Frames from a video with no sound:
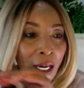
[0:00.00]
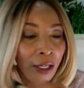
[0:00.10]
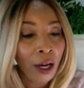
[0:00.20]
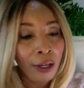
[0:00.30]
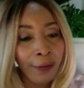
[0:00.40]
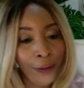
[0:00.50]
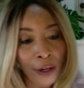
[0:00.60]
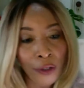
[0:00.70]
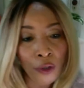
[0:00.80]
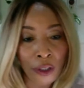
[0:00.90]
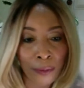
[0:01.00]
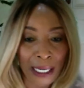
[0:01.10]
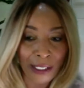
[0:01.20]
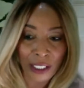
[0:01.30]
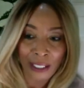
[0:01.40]
Now, if you're new to
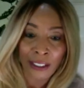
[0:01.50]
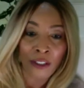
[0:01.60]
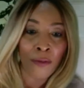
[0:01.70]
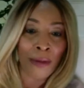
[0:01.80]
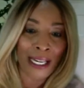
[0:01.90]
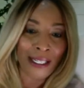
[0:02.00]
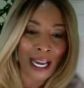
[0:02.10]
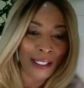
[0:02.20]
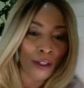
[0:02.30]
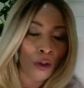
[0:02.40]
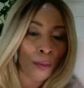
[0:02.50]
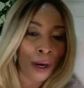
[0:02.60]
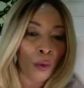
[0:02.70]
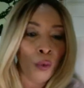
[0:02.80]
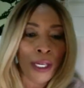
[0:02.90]
my channel, you might not know,
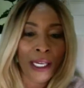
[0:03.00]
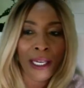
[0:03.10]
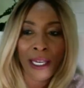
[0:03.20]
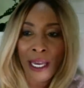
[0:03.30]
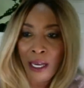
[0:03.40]
but we